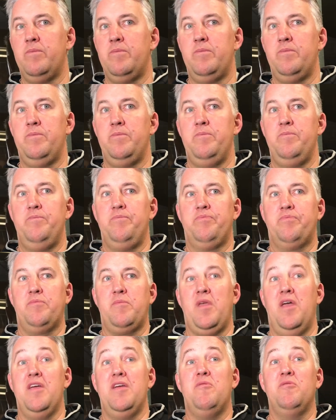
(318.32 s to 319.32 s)

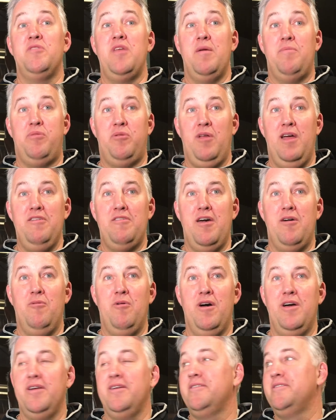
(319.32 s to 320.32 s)
I think when they play that
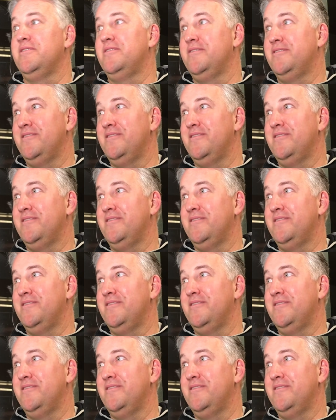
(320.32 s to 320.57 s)
way.